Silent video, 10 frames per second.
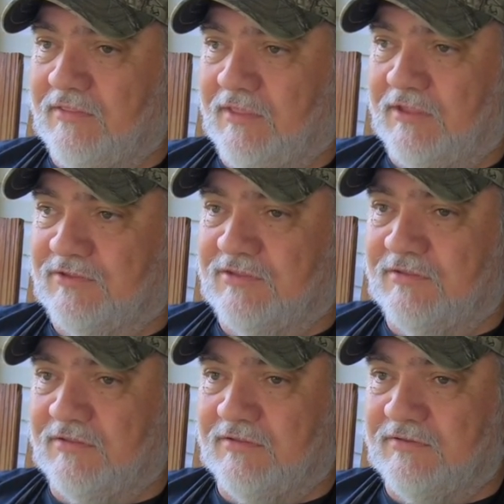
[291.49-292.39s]
that's
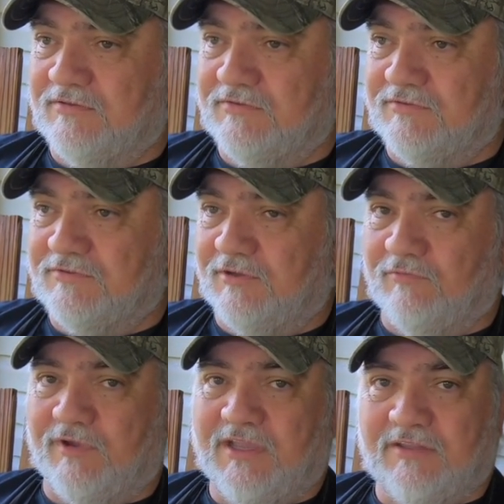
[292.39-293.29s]
that
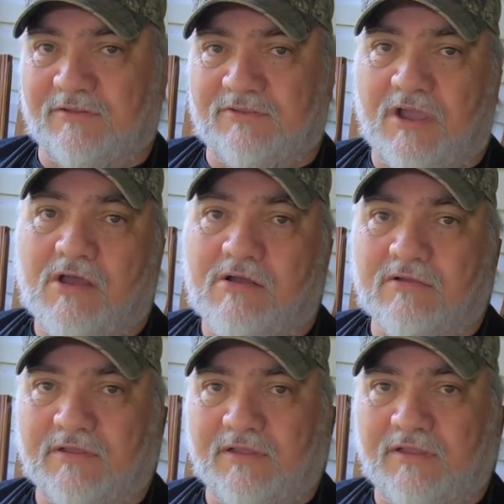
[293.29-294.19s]
we get to
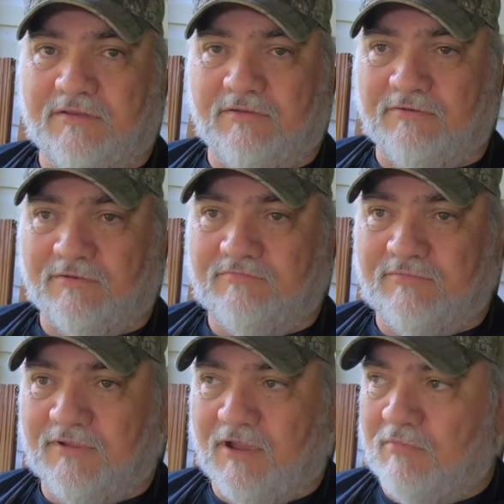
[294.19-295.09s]
talk and on
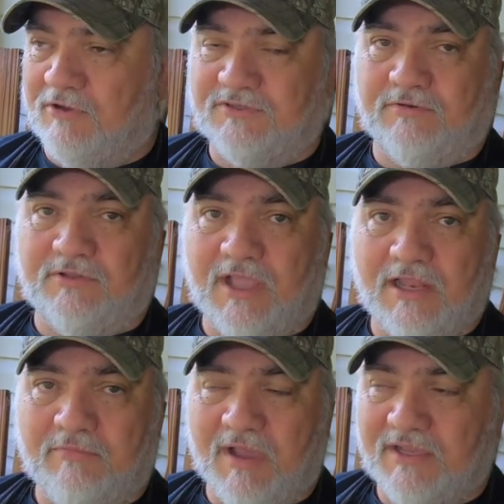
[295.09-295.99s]
a, almost on a
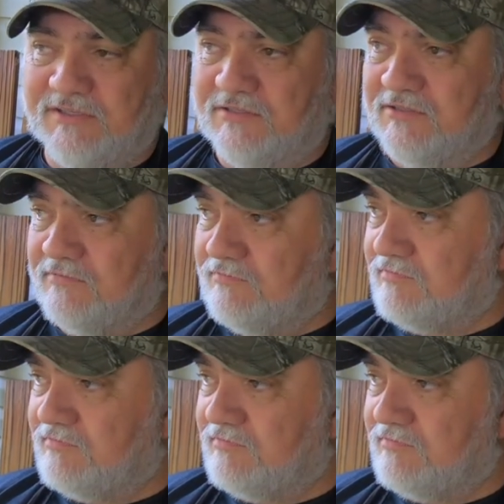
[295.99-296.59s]
daily basis,